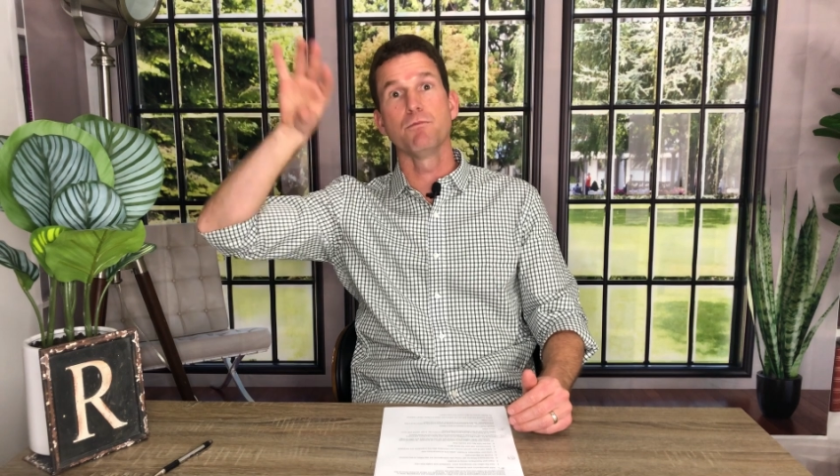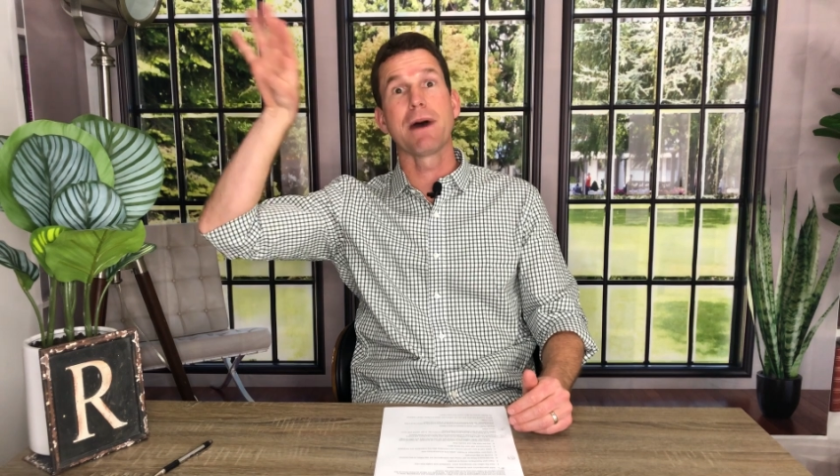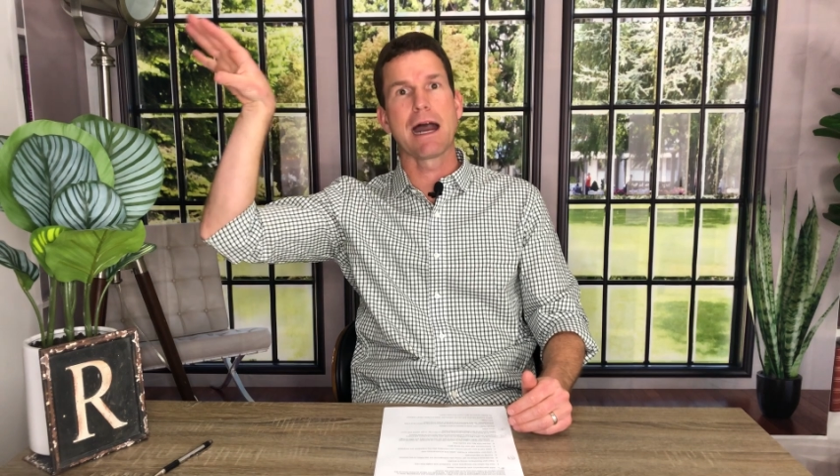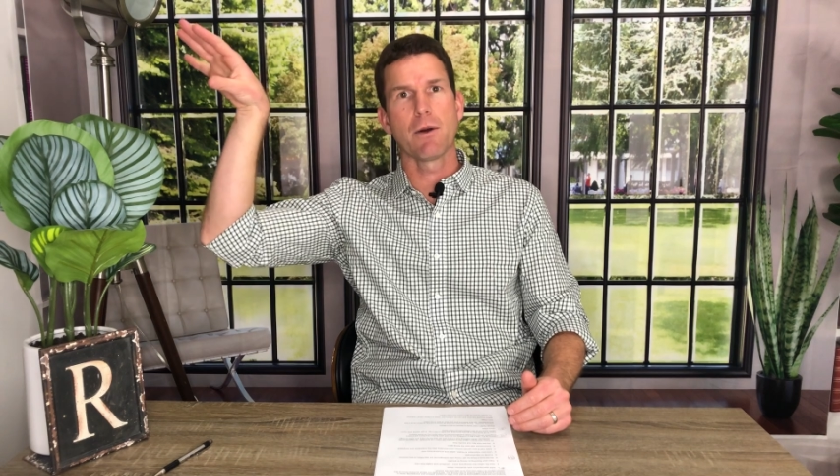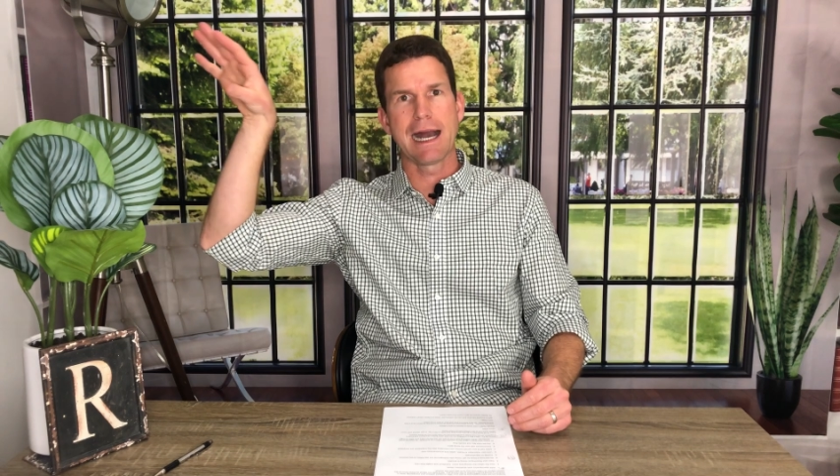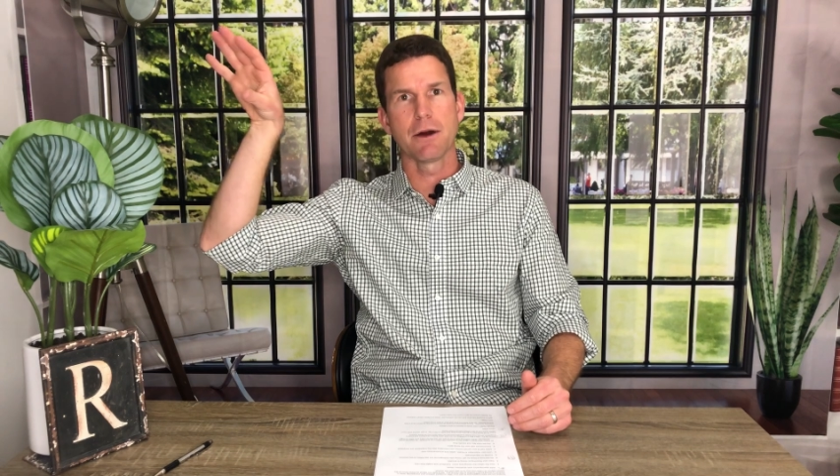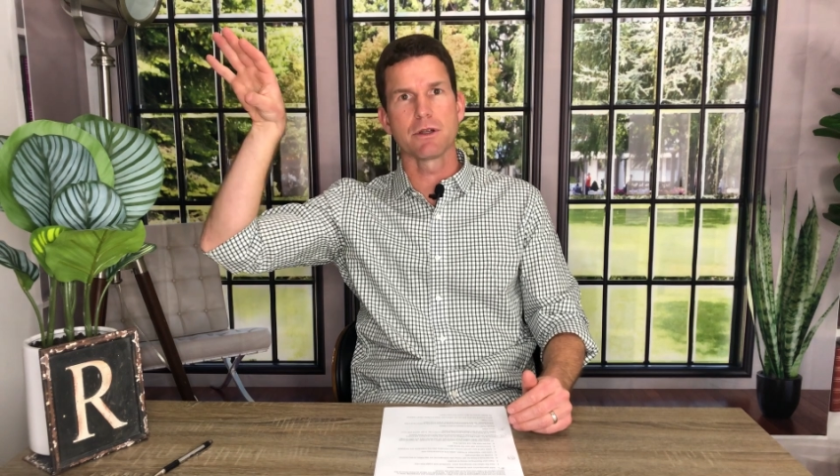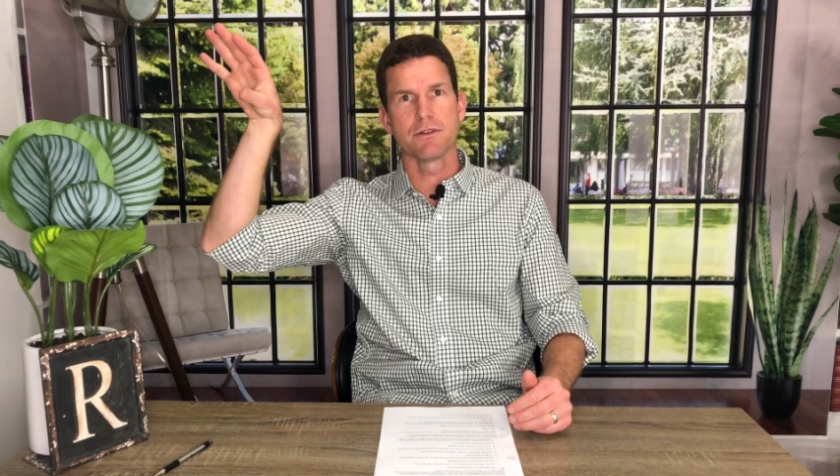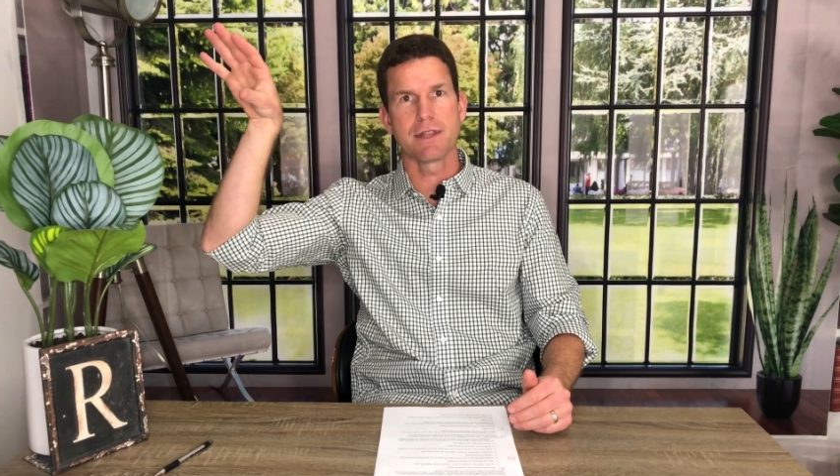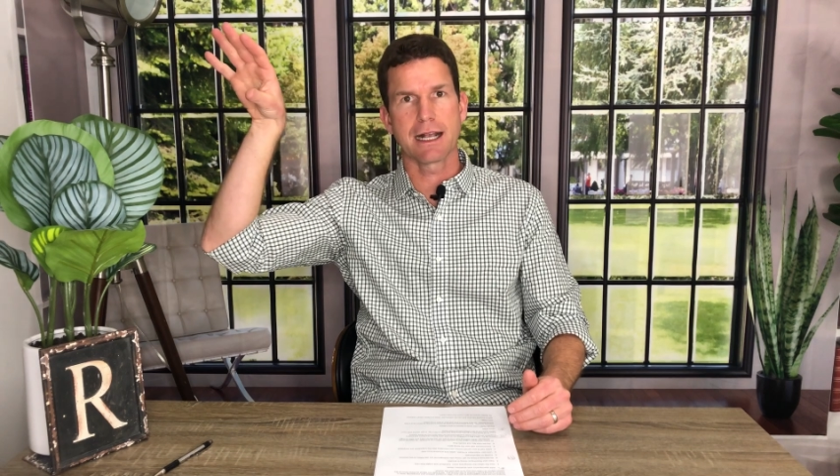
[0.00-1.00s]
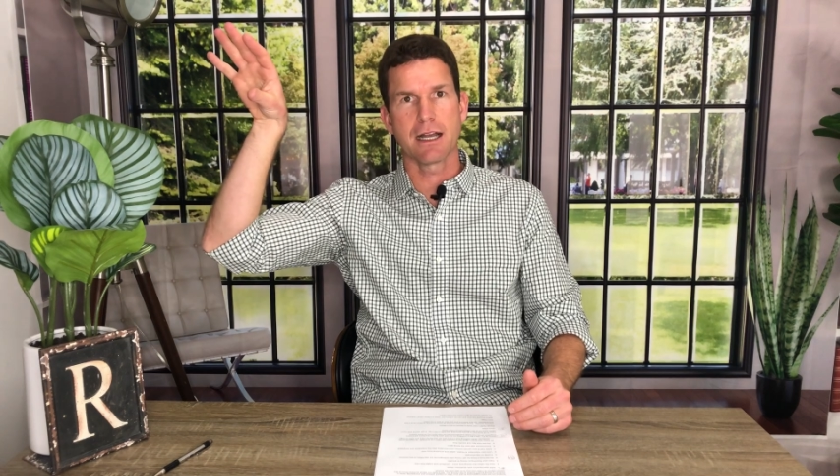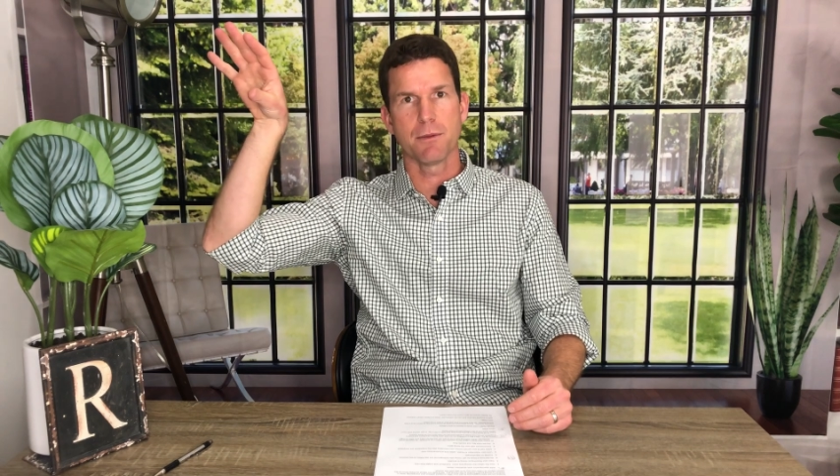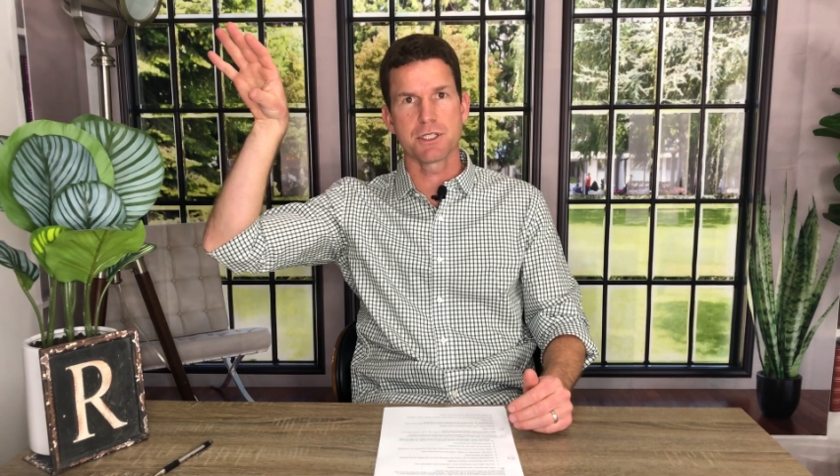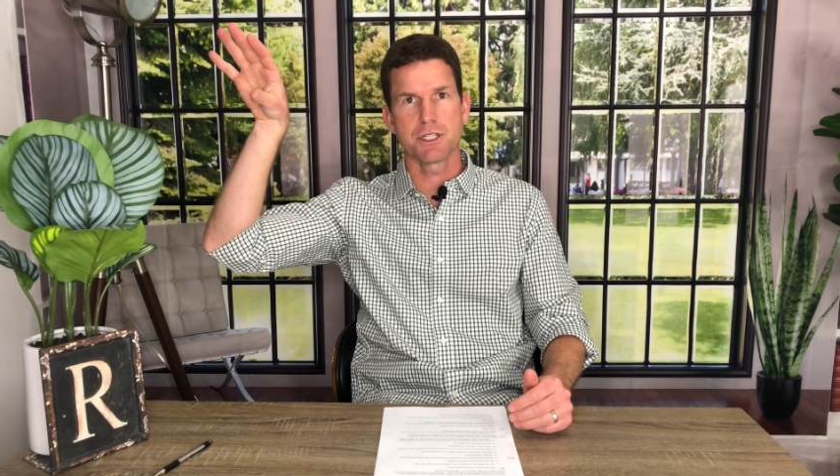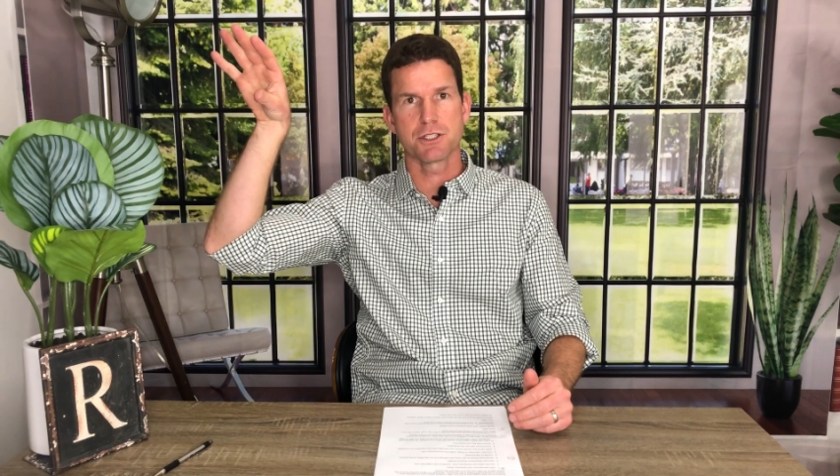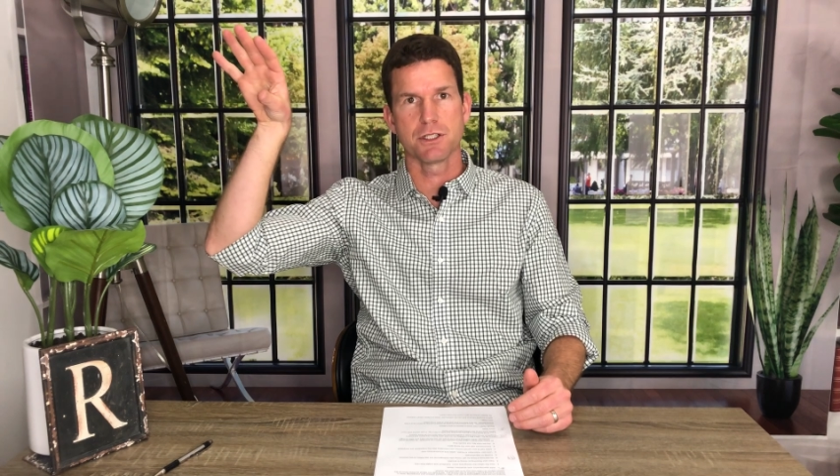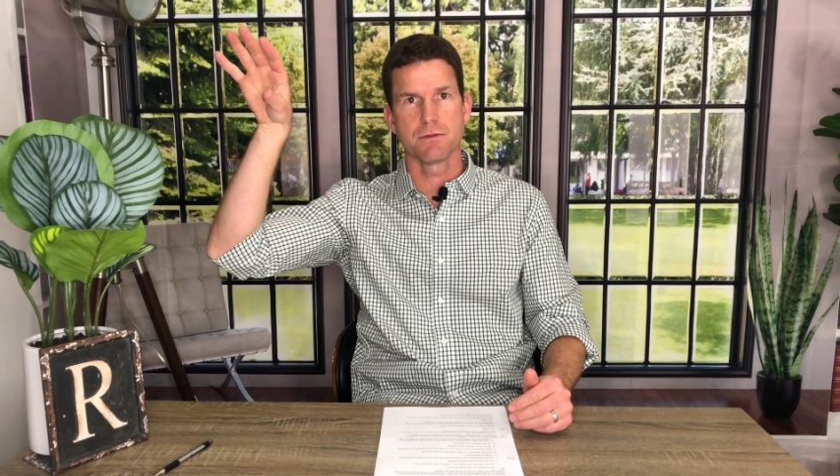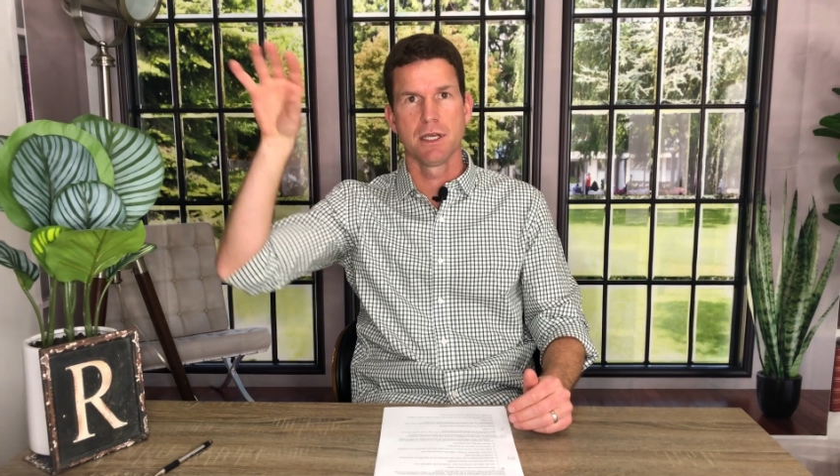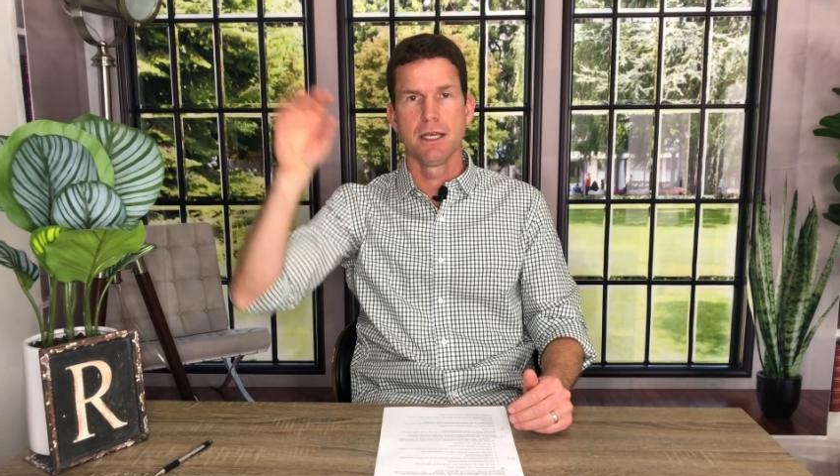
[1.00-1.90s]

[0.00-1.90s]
bow out of that competition.